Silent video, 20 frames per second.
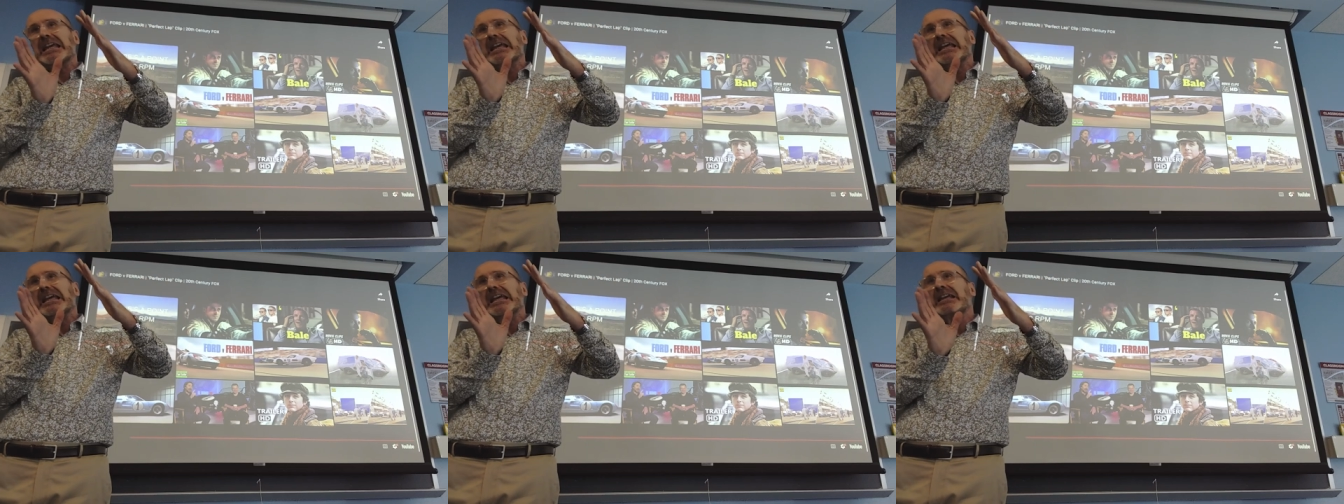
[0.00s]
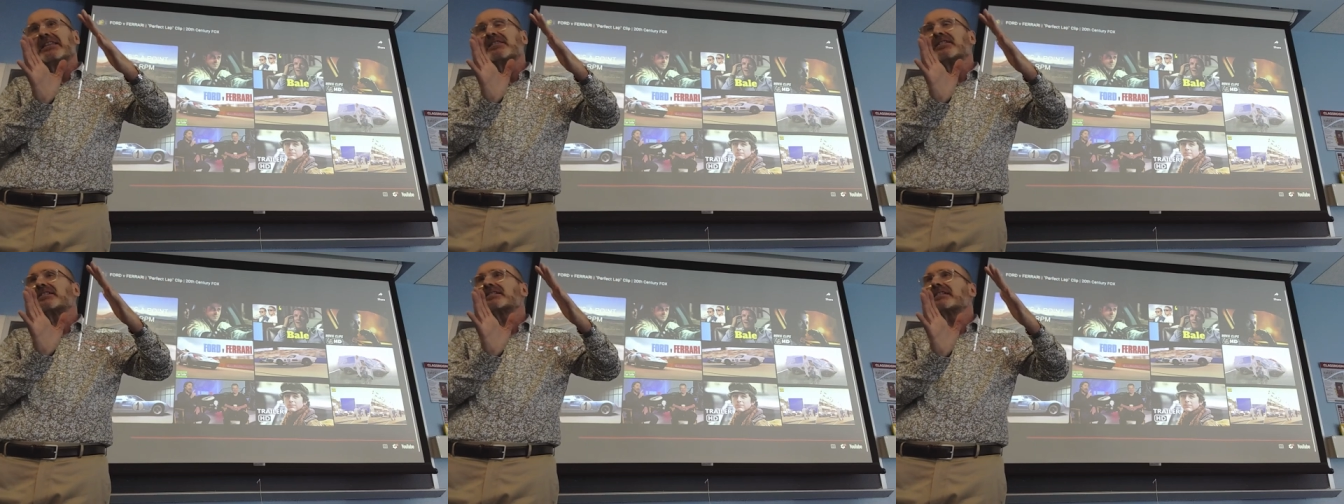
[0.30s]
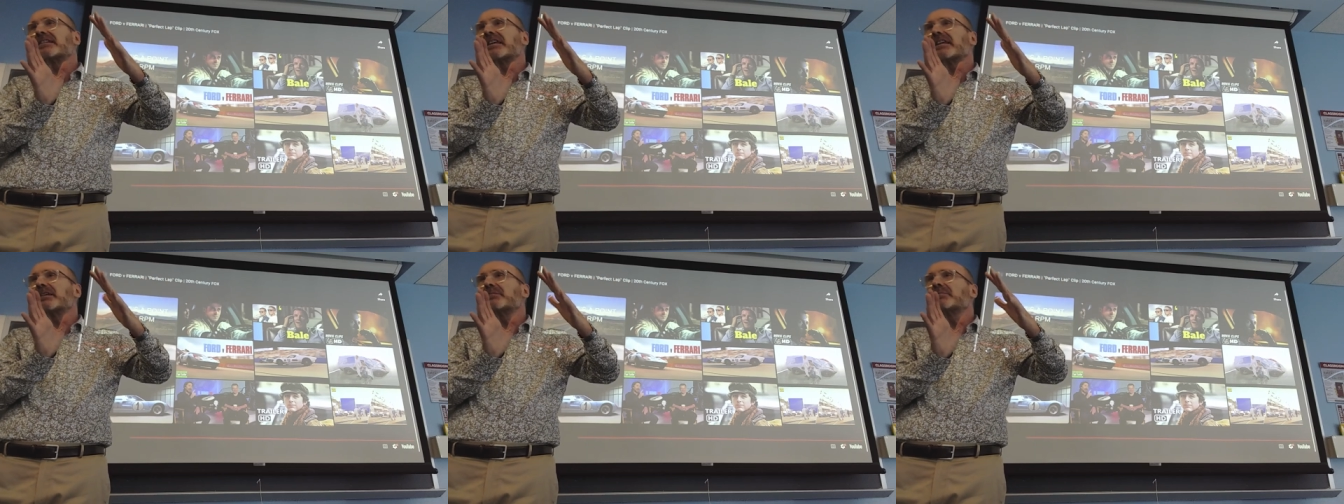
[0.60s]
in the
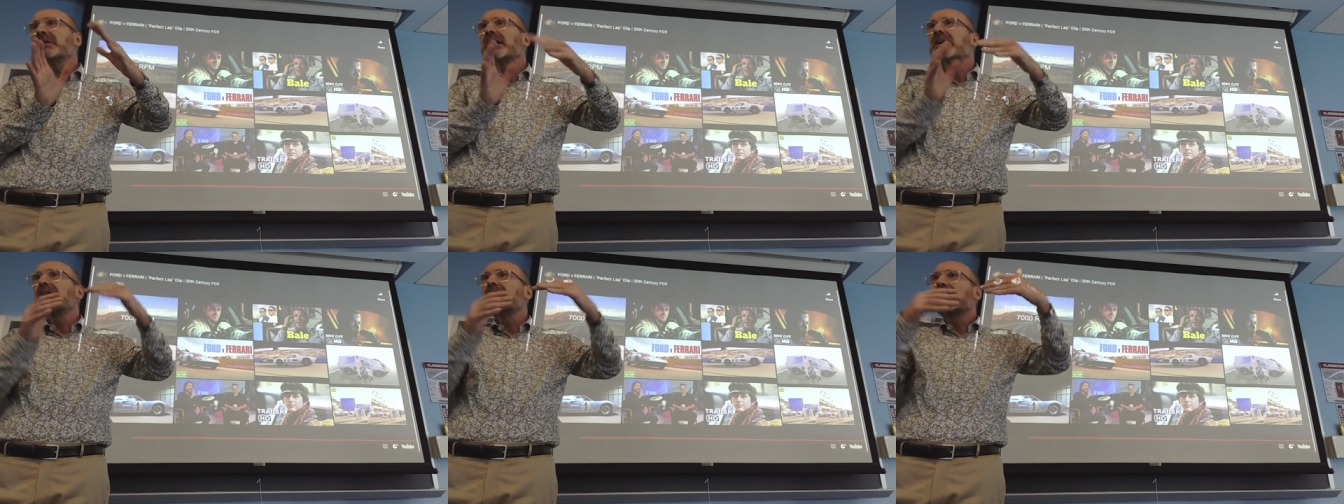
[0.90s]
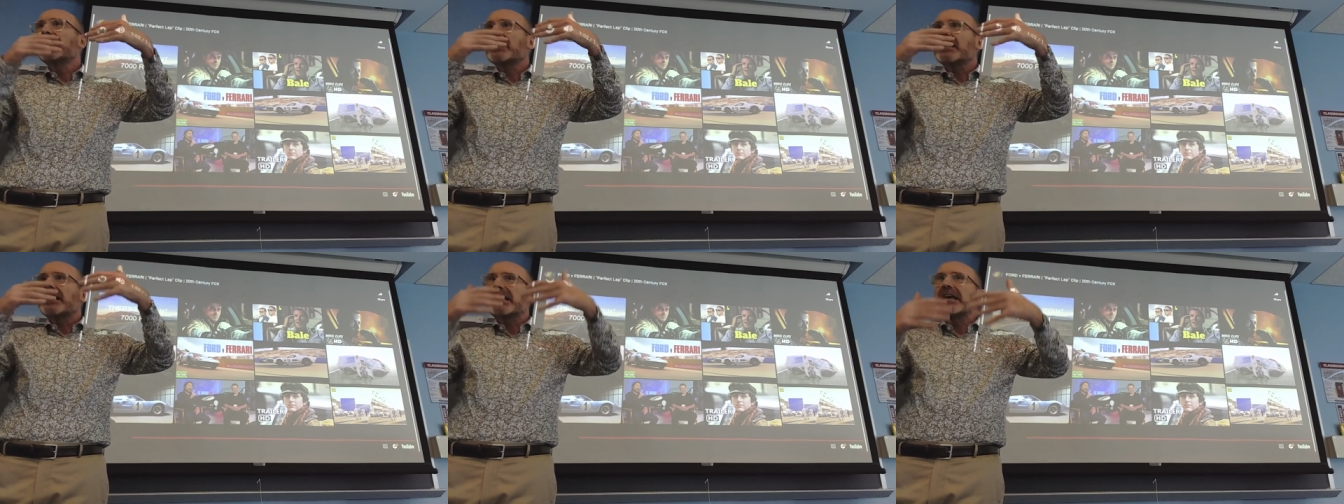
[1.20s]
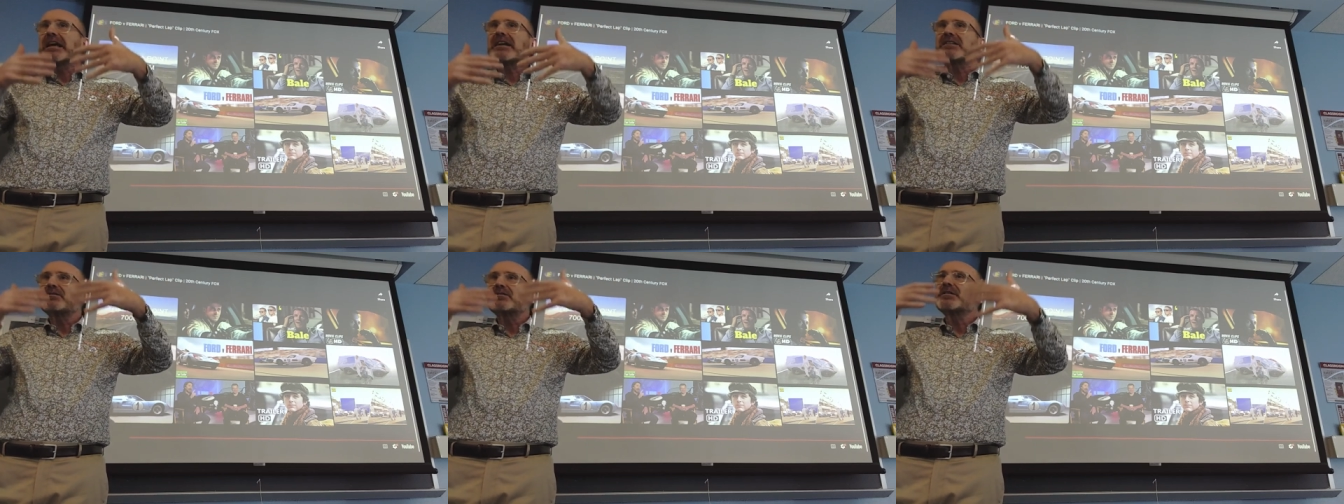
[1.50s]
team
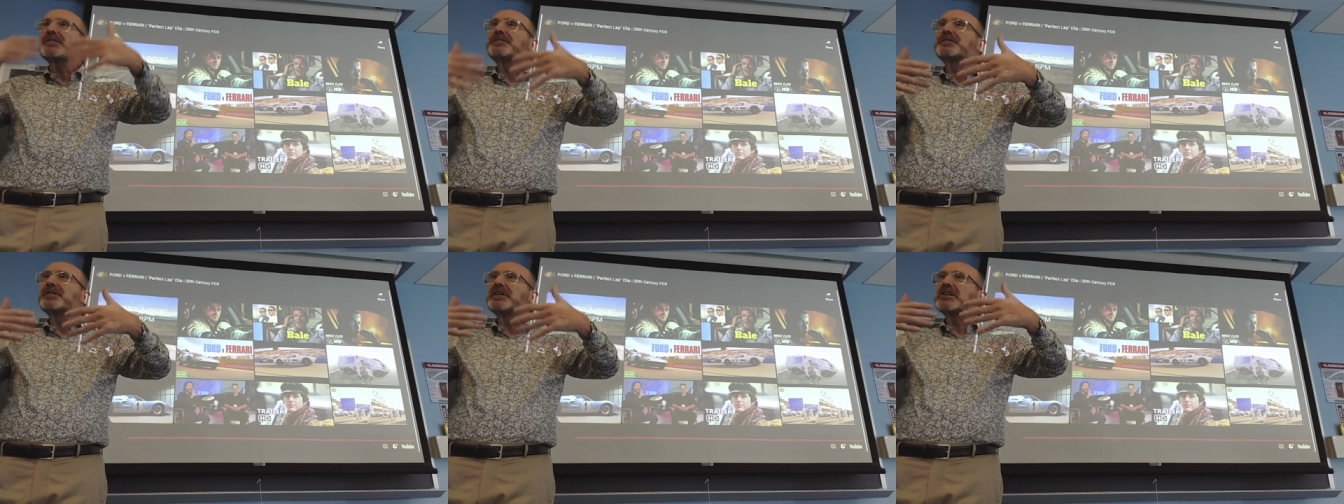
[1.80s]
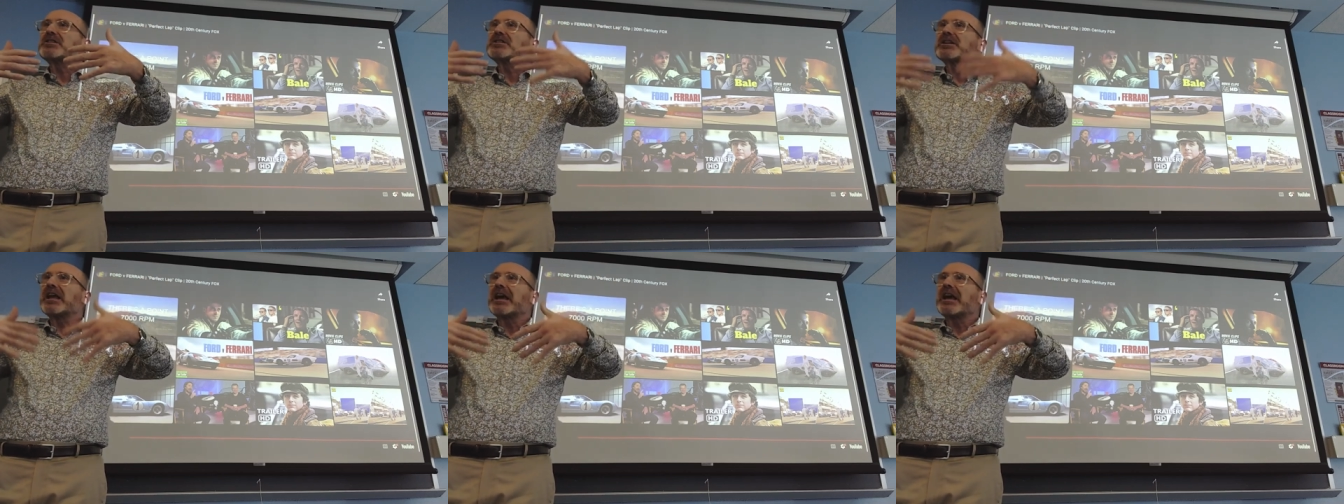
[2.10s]
get to the finish